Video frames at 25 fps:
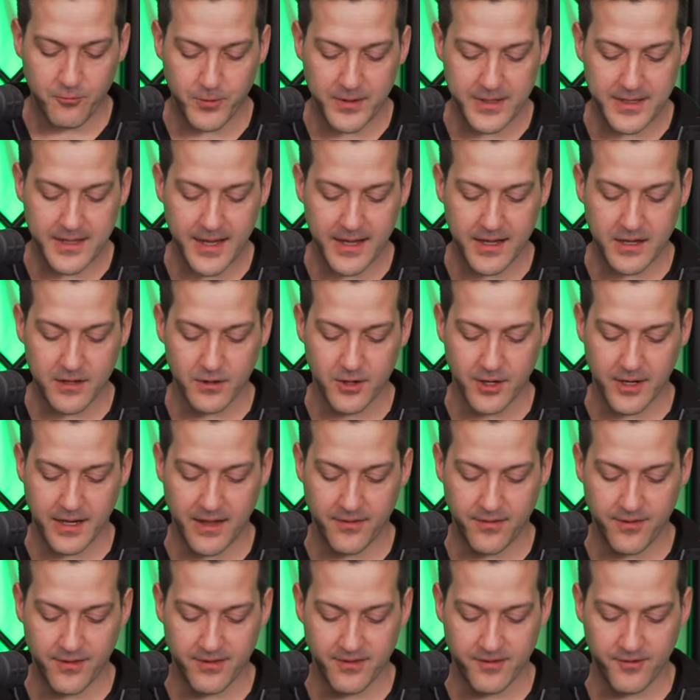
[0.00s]
we take a look
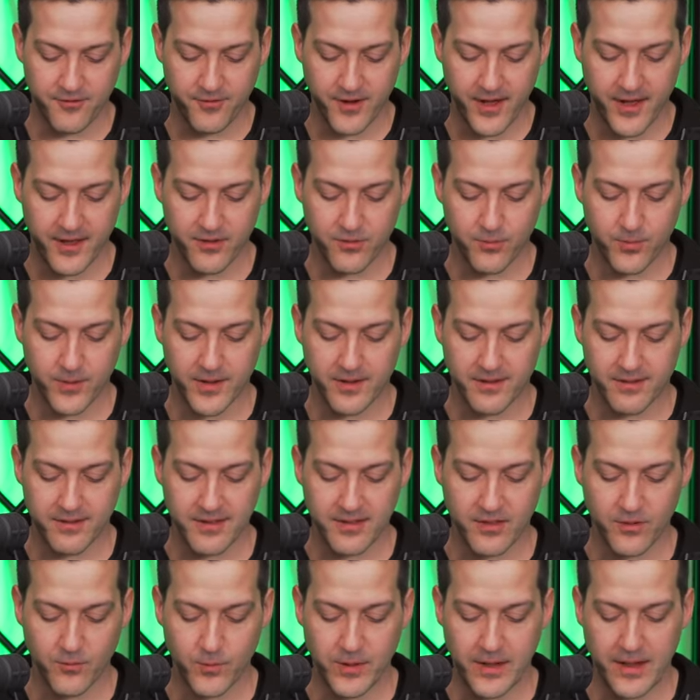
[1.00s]
at this device, we can see
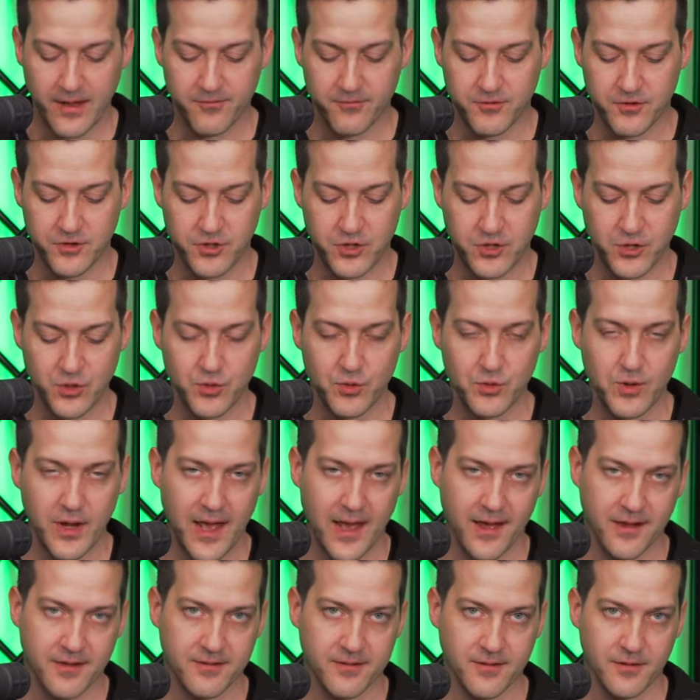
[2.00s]
that we have 2
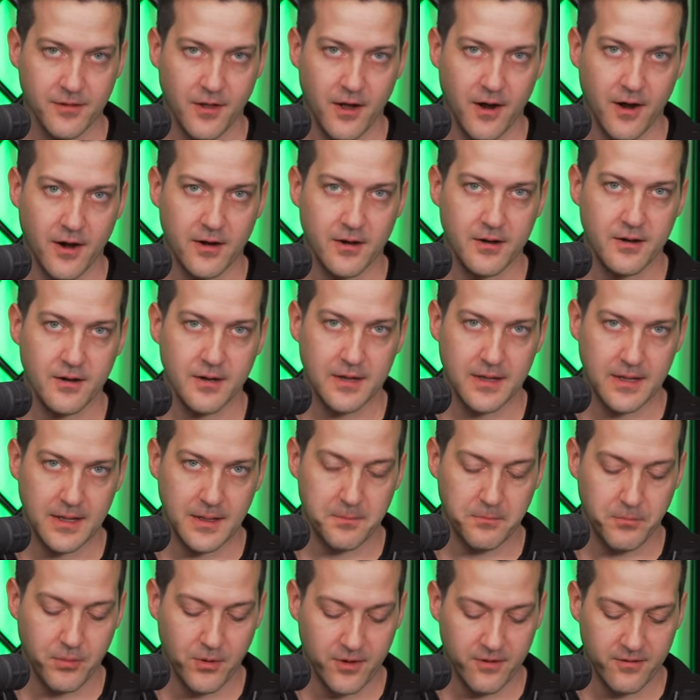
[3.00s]
XLR
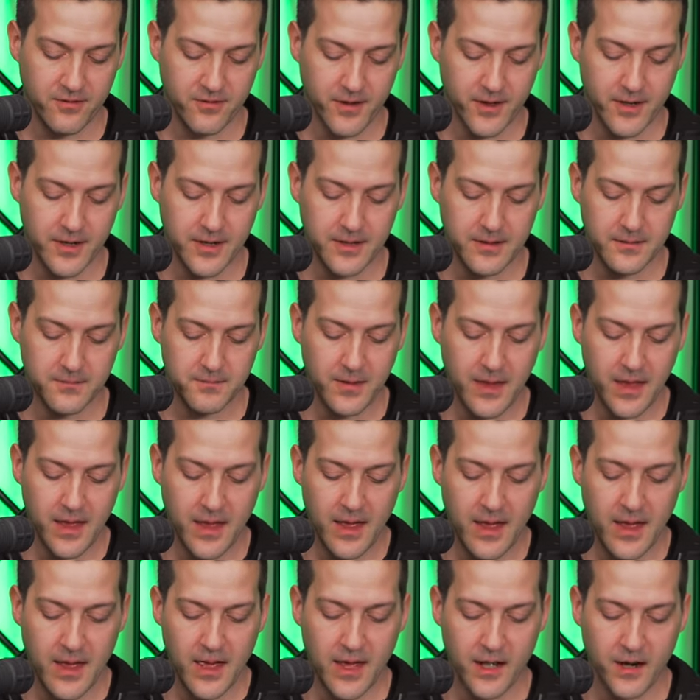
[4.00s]
inputs on it.
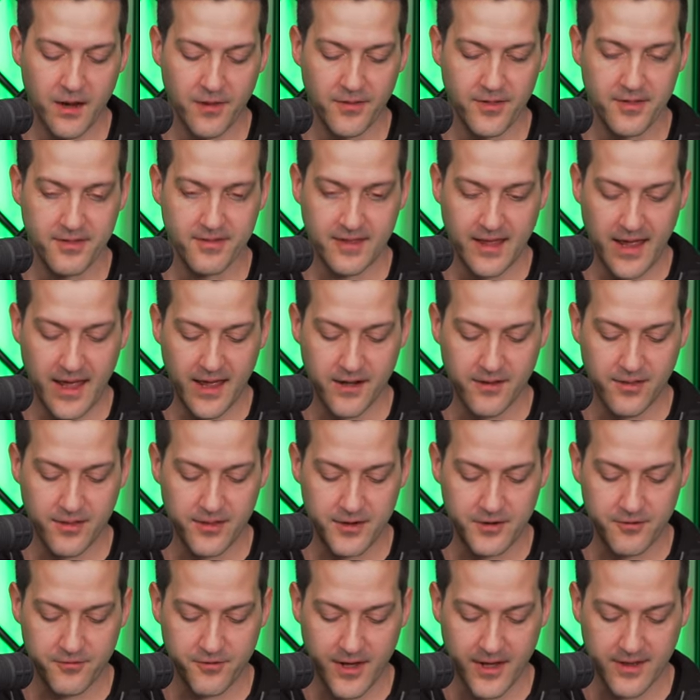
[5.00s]
And on the side of the
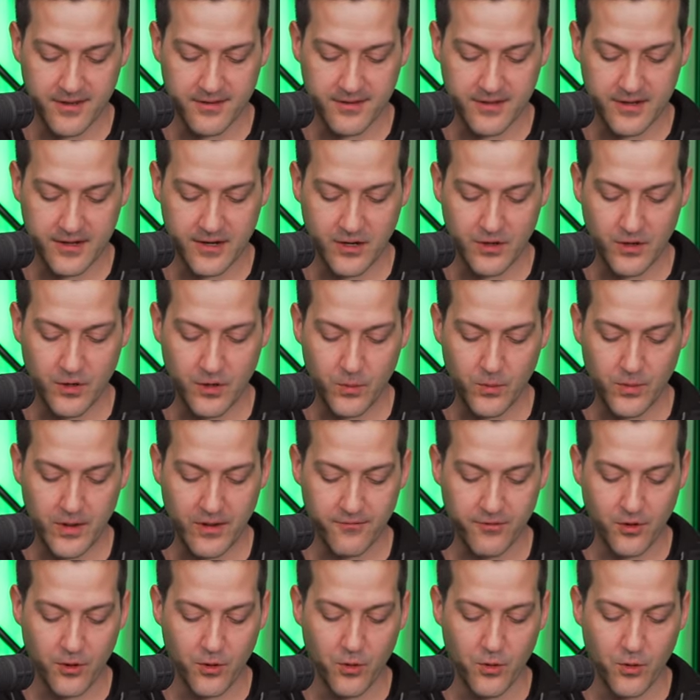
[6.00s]
device here, we
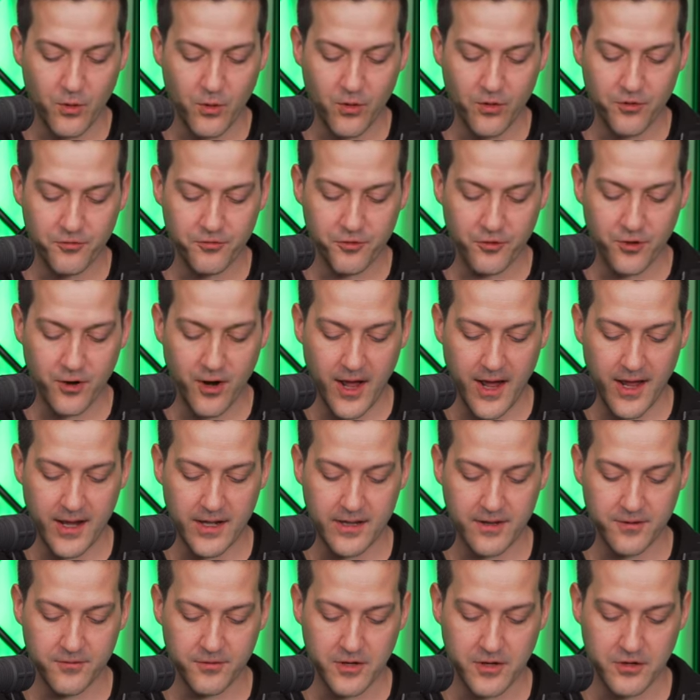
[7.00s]
have a whole
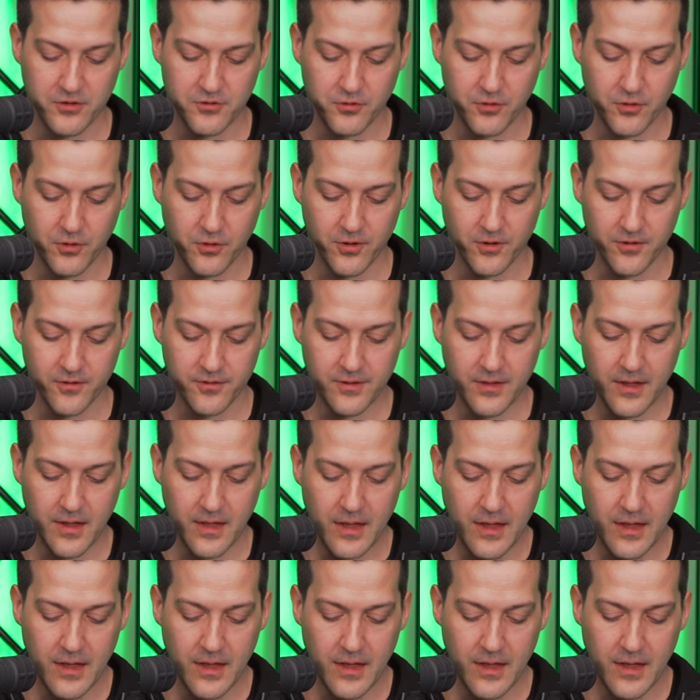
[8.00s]
variety of controls.